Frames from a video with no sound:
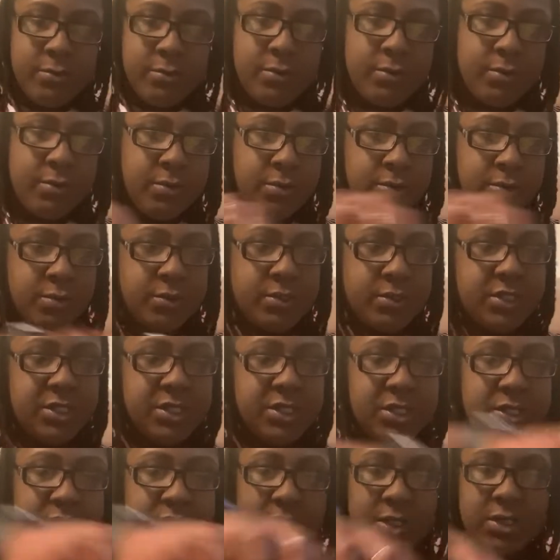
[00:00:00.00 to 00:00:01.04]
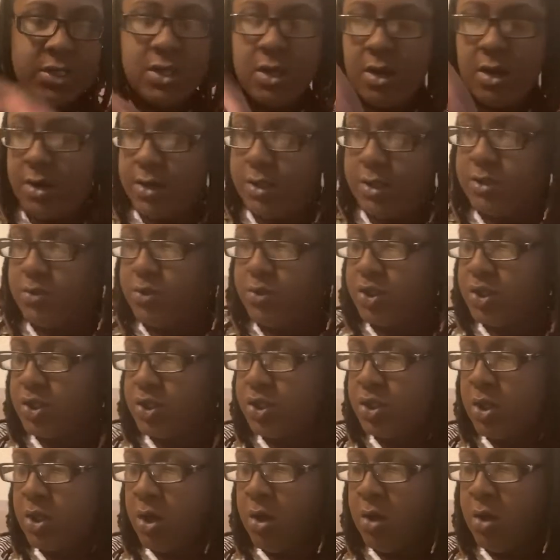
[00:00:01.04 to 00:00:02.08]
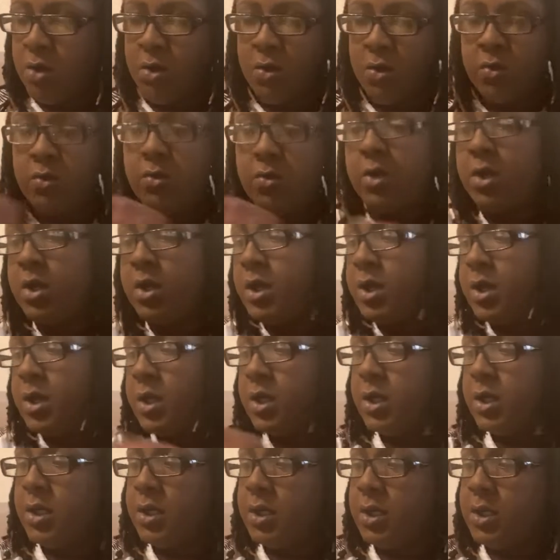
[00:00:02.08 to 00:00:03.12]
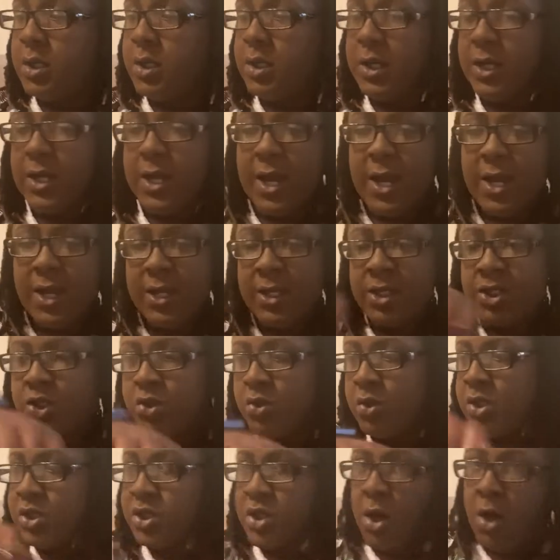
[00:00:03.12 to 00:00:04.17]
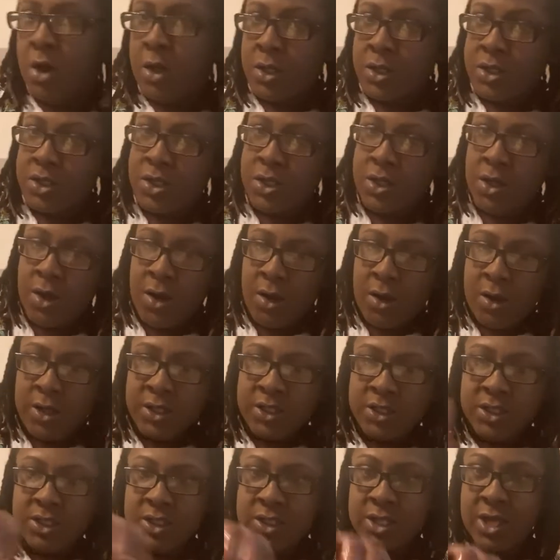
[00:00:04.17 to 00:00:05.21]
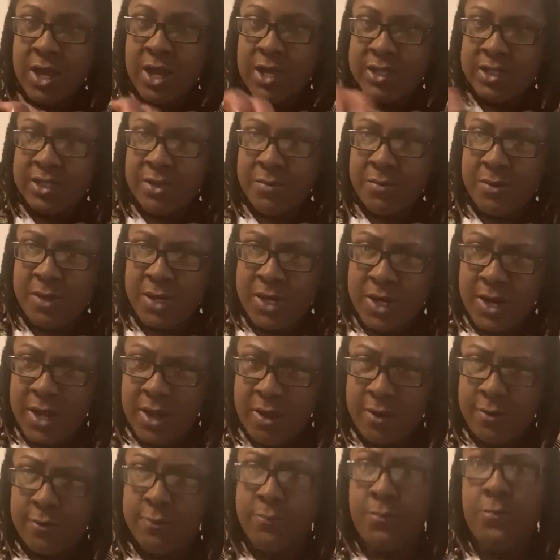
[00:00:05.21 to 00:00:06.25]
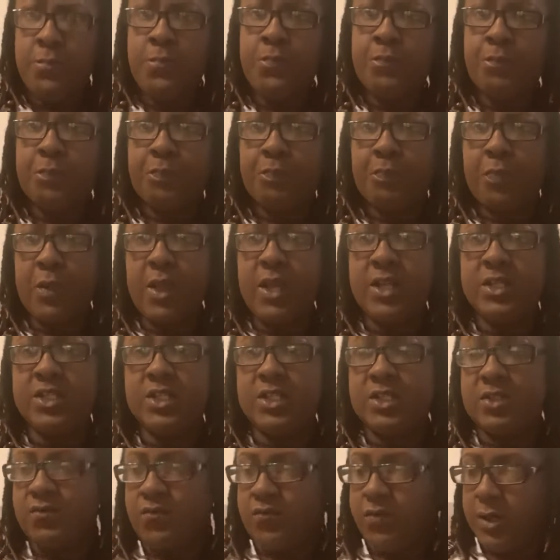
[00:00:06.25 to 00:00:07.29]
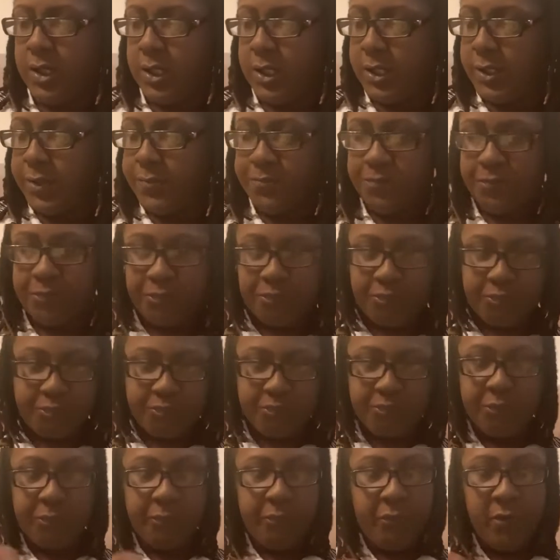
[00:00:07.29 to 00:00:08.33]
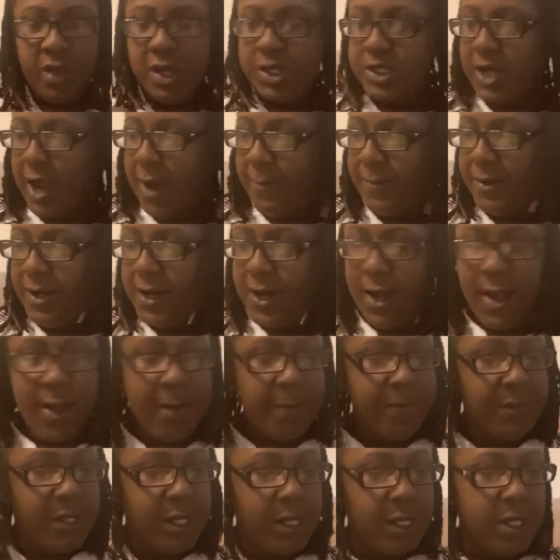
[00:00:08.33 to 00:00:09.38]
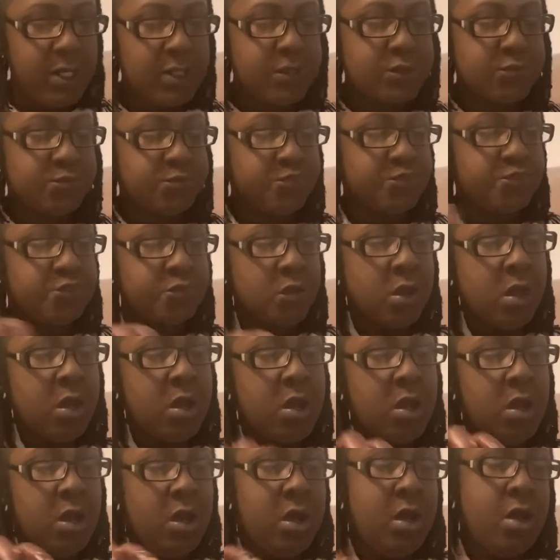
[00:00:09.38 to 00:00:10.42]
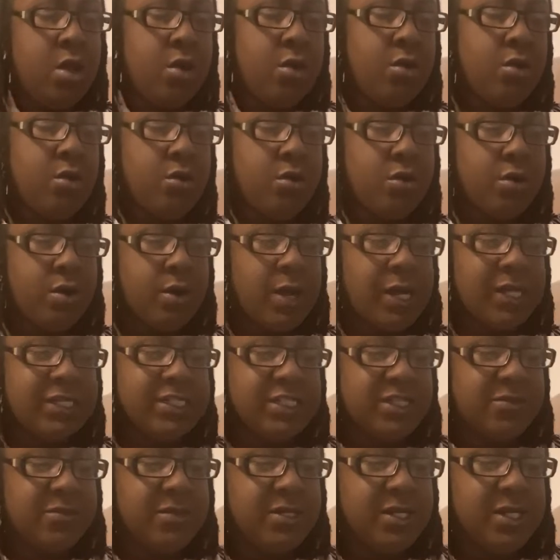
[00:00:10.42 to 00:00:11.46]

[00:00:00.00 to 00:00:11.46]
Ooh, Jesus, y'all, this was so good, and I enjoy talking to y'all and just gossiping it out and just really chopping it up because Whew, I just be